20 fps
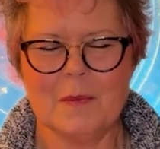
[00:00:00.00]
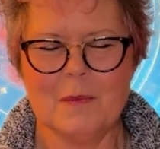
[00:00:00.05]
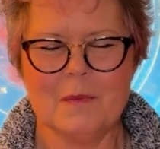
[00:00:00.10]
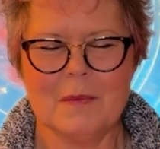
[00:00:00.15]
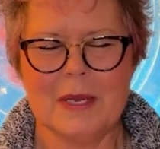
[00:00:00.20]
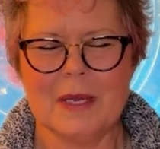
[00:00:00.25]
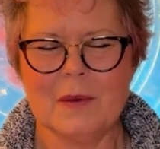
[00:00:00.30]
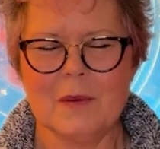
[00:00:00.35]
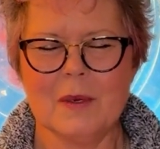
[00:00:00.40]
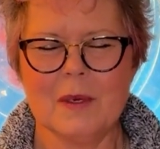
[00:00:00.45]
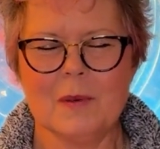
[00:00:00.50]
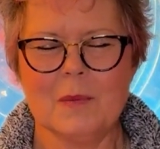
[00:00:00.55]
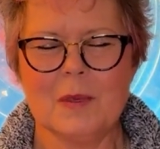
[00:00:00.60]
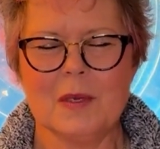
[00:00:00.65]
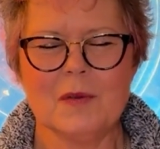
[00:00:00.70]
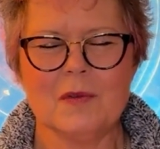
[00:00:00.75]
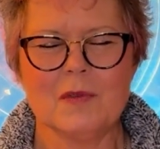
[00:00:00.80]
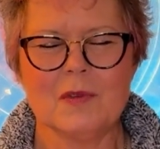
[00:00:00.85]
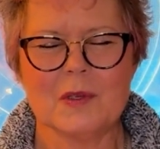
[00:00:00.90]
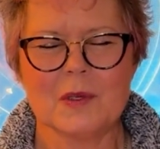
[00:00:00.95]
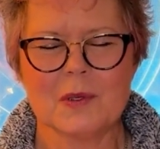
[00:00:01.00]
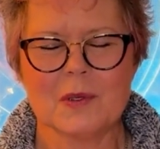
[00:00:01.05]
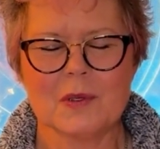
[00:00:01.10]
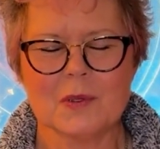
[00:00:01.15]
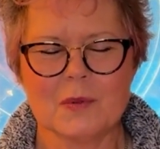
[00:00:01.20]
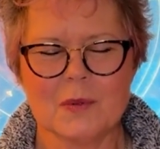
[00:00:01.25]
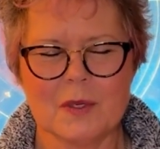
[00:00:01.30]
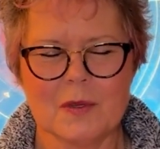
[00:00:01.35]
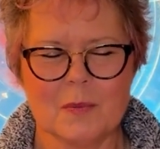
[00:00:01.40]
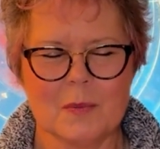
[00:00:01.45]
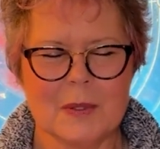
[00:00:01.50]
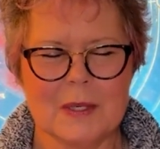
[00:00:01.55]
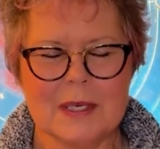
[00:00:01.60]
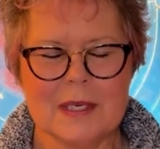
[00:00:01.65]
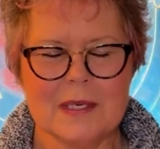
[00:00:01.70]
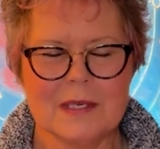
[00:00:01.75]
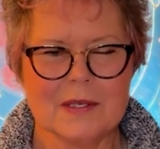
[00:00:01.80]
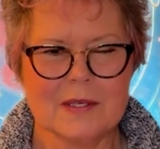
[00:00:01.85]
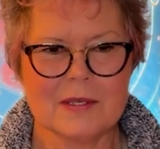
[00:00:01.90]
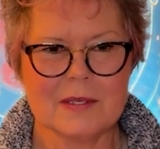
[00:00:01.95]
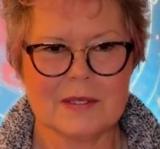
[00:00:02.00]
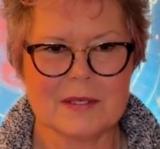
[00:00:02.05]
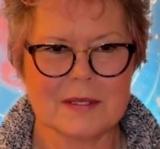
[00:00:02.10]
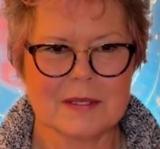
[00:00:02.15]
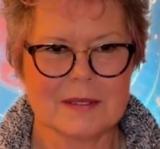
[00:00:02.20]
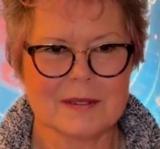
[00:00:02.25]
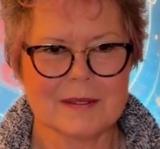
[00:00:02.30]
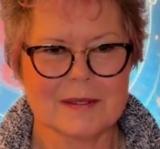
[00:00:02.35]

May we be filled with peace